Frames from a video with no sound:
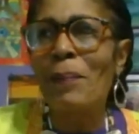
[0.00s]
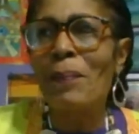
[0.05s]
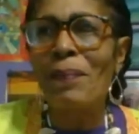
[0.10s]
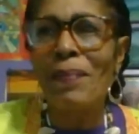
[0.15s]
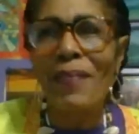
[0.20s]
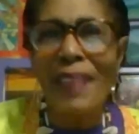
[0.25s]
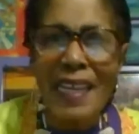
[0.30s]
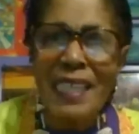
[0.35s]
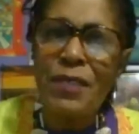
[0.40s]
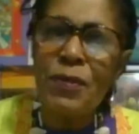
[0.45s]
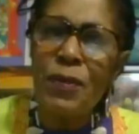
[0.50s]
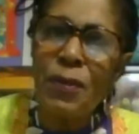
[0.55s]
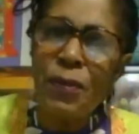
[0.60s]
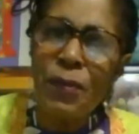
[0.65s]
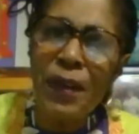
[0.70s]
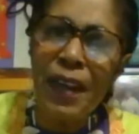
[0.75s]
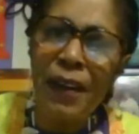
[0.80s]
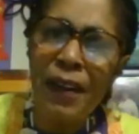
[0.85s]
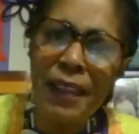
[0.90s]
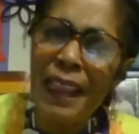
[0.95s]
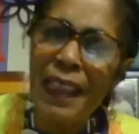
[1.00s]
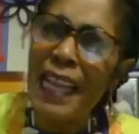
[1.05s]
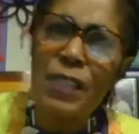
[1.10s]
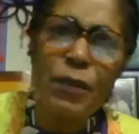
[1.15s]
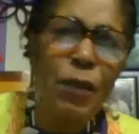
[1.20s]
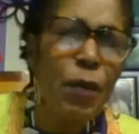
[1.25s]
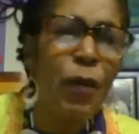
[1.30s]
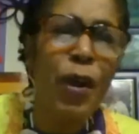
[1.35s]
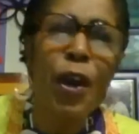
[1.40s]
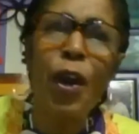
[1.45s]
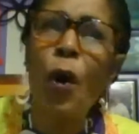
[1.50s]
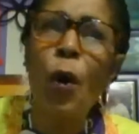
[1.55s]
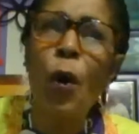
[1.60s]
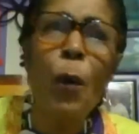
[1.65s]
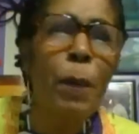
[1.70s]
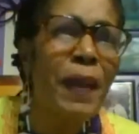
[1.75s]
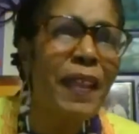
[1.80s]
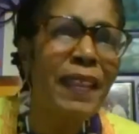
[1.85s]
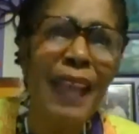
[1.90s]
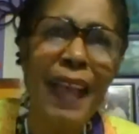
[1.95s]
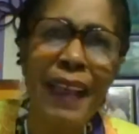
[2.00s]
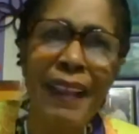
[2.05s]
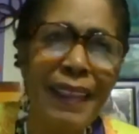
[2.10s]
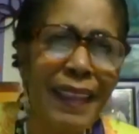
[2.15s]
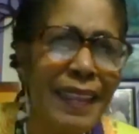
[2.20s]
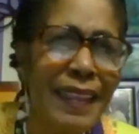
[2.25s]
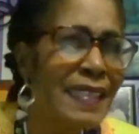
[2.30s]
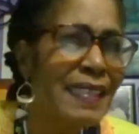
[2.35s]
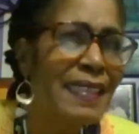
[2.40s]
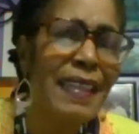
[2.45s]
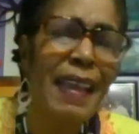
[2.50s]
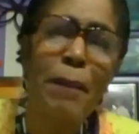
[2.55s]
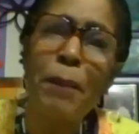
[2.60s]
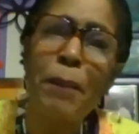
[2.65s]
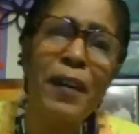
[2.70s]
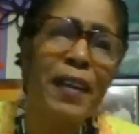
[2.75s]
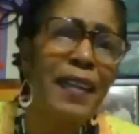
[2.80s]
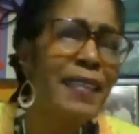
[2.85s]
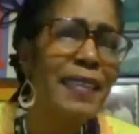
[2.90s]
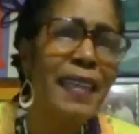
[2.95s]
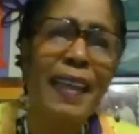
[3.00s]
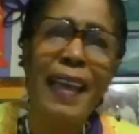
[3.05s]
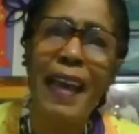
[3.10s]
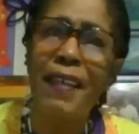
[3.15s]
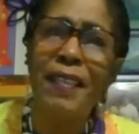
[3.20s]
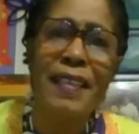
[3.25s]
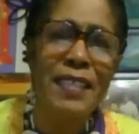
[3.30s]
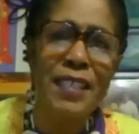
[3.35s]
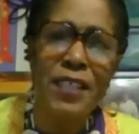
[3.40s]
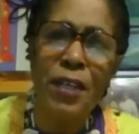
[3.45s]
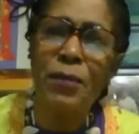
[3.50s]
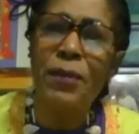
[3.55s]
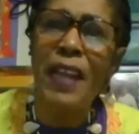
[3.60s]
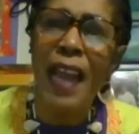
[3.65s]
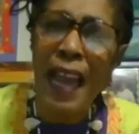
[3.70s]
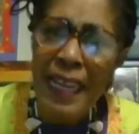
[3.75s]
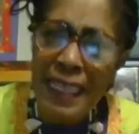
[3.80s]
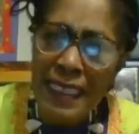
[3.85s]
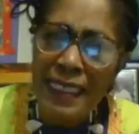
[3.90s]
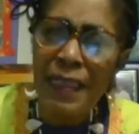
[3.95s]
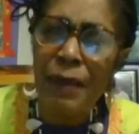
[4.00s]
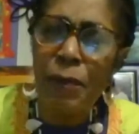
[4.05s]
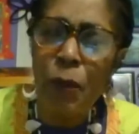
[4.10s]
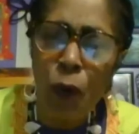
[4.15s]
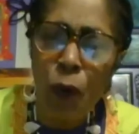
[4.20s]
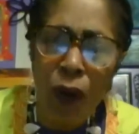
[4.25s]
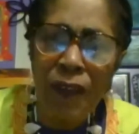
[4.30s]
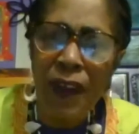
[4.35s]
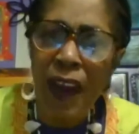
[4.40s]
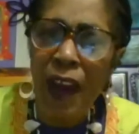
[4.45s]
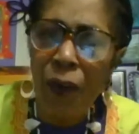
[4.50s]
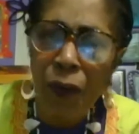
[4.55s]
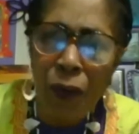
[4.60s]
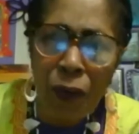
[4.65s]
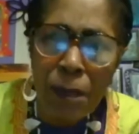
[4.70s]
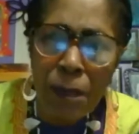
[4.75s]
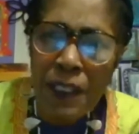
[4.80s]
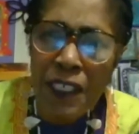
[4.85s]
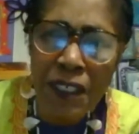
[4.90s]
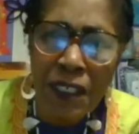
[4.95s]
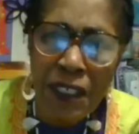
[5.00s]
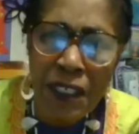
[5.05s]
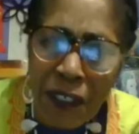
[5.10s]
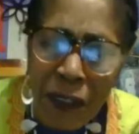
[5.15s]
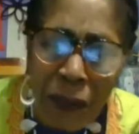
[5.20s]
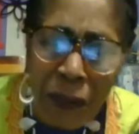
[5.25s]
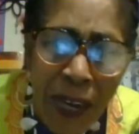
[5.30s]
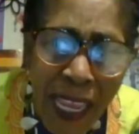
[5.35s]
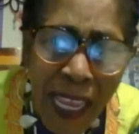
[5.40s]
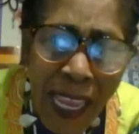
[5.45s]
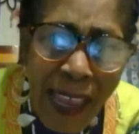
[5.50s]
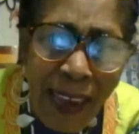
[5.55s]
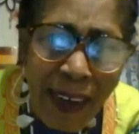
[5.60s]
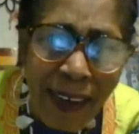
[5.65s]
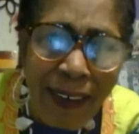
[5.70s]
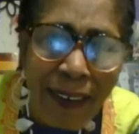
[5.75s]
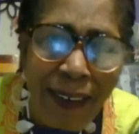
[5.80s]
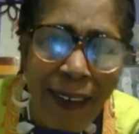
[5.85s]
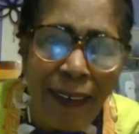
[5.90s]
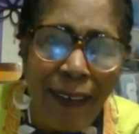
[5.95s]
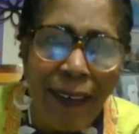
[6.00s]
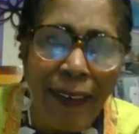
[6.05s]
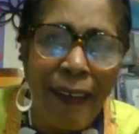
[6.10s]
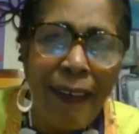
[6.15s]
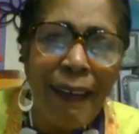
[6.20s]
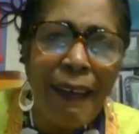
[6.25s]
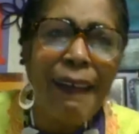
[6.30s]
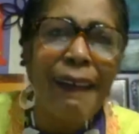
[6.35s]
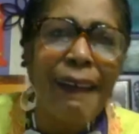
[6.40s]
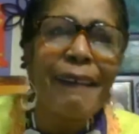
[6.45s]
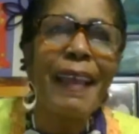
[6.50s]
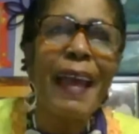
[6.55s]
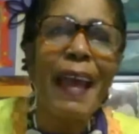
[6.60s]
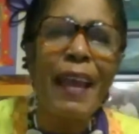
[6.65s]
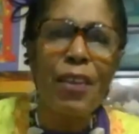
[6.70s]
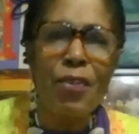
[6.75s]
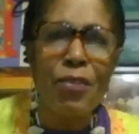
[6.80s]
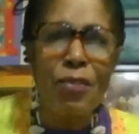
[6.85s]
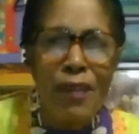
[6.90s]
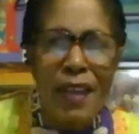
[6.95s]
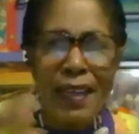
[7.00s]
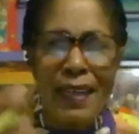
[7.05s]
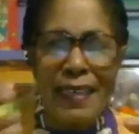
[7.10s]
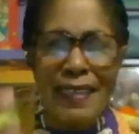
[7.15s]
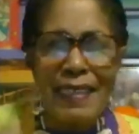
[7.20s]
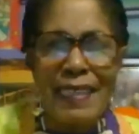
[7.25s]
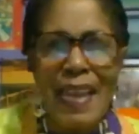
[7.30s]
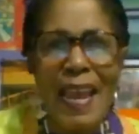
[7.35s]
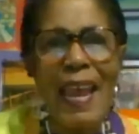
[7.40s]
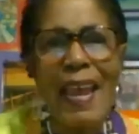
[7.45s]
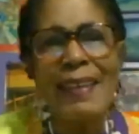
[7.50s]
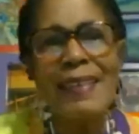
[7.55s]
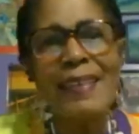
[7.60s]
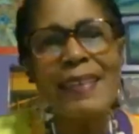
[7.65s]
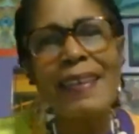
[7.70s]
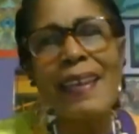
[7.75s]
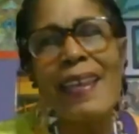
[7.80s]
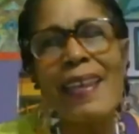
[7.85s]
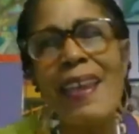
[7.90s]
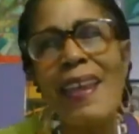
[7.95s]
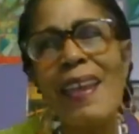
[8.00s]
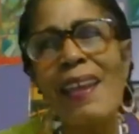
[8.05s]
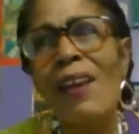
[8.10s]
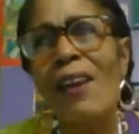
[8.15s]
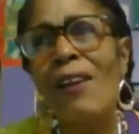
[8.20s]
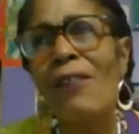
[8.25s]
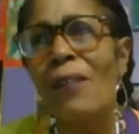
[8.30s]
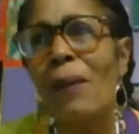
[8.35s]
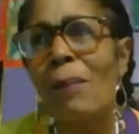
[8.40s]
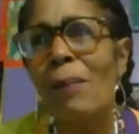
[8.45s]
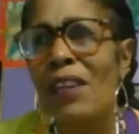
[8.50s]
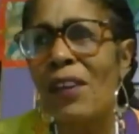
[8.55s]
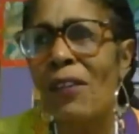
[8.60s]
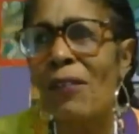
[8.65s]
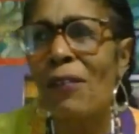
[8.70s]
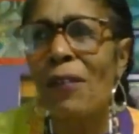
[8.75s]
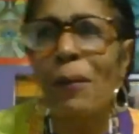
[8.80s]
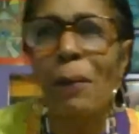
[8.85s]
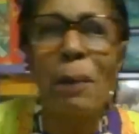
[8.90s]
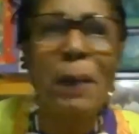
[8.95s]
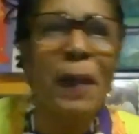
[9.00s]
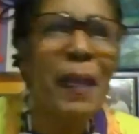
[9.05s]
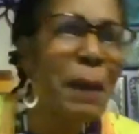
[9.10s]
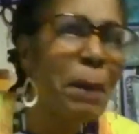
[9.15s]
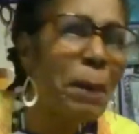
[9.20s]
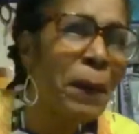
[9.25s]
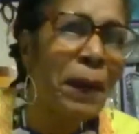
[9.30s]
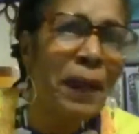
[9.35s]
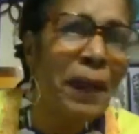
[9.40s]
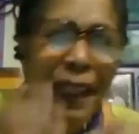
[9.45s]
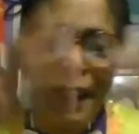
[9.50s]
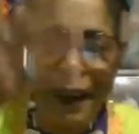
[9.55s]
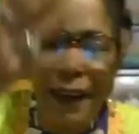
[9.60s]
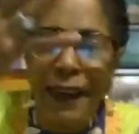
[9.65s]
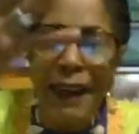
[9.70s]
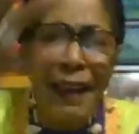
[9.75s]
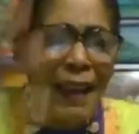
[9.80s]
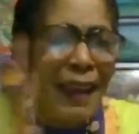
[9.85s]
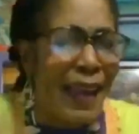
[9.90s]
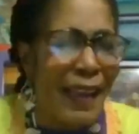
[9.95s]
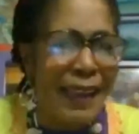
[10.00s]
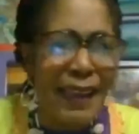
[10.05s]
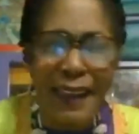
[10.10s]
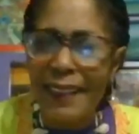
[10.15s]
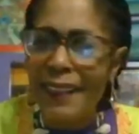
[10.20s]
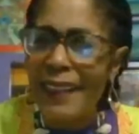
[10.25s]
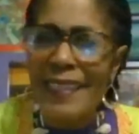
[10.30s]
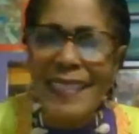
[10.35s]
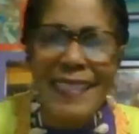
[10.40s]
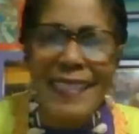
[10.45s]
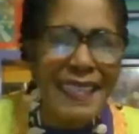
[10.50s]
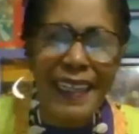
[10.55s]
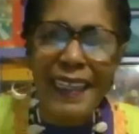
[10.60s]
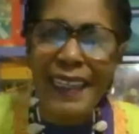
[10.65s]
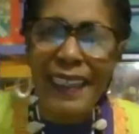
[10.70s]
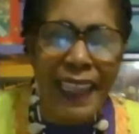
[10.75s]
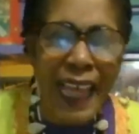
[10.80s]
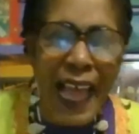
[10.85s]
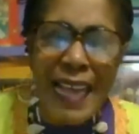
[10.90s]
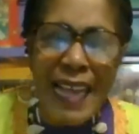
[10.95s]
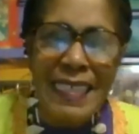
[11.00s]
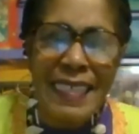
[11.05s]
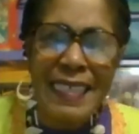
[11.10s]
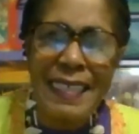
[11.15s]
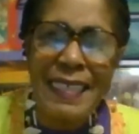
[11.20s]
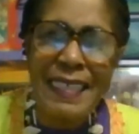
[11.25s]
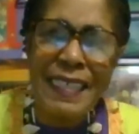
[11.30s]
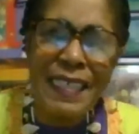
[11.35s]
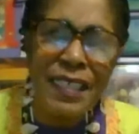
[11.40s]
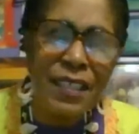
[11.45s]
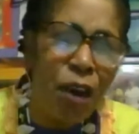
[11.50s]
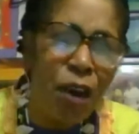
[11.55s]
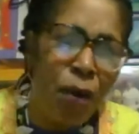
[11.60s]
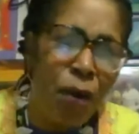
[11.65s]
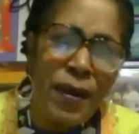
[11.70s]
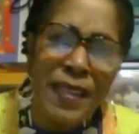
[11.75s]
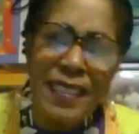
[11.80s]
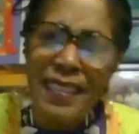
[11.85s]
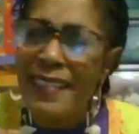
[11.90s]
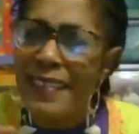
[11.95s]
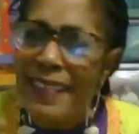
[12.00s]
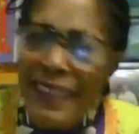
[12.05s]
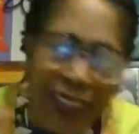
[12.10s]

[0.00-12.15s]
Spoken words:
That's what we're hoping, that they put it together so nice, and more of our groups are doing it, that you can attend and hear from different people and a list of classes, and no, it's